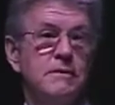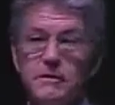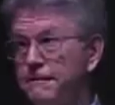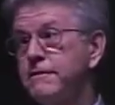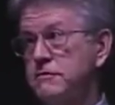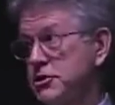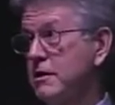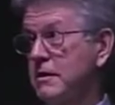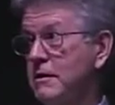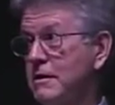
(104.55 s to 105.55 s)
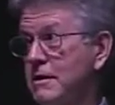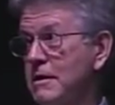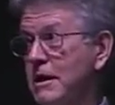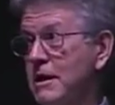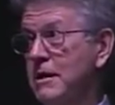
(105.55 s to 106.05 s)
the future
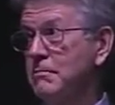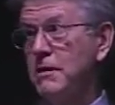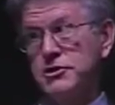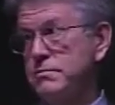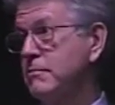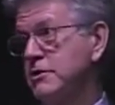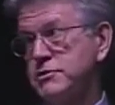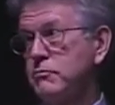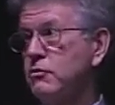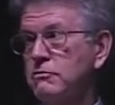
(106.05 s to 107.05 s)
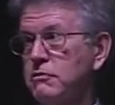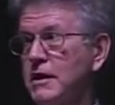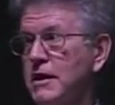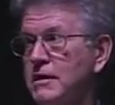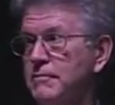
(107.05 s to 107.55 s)
in a much, much more
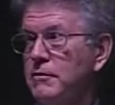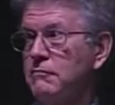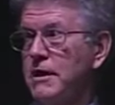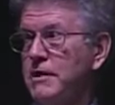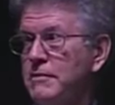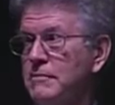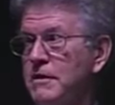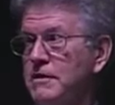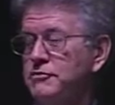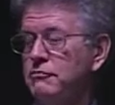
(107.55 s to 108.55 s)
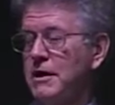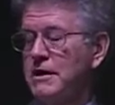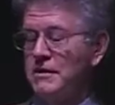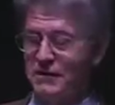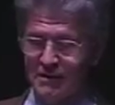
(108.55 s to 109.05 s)
reliable way than Mark
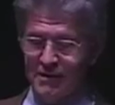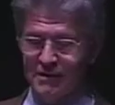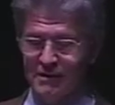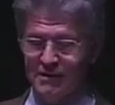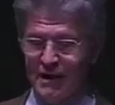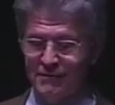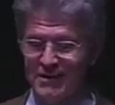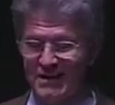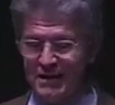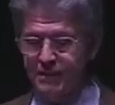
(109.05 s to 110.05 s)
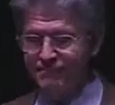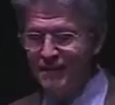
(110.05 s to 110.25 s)
Twain ever did.